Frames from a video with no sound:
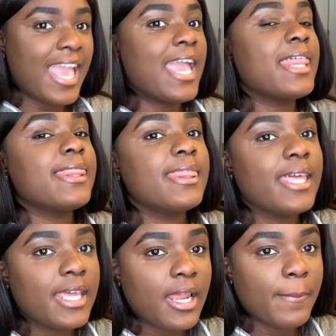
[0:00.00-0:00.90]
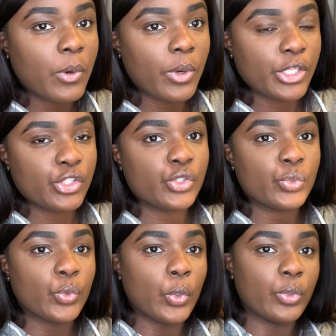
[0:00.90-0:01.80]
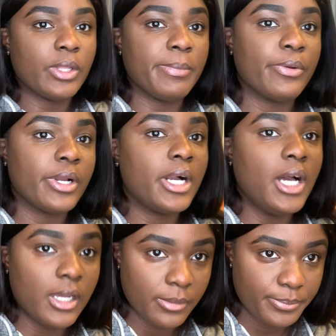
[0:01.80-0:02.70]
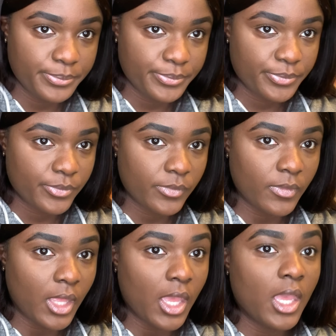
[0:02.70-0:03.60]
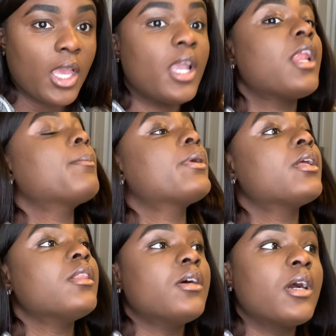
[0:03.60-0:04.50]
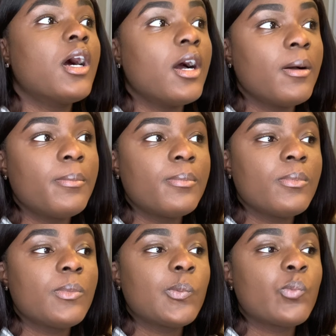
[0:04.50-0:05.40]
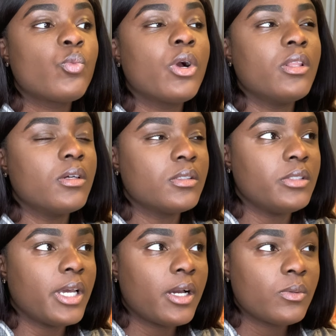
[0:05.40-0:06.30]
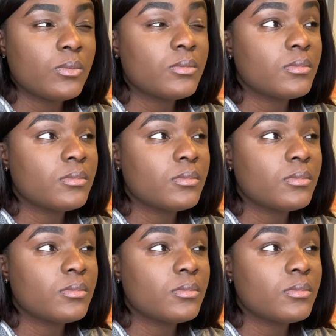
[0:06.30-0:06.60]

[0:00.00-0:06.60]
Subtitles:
And then I'm going to hold the mirror up. And I'm going to look up or look down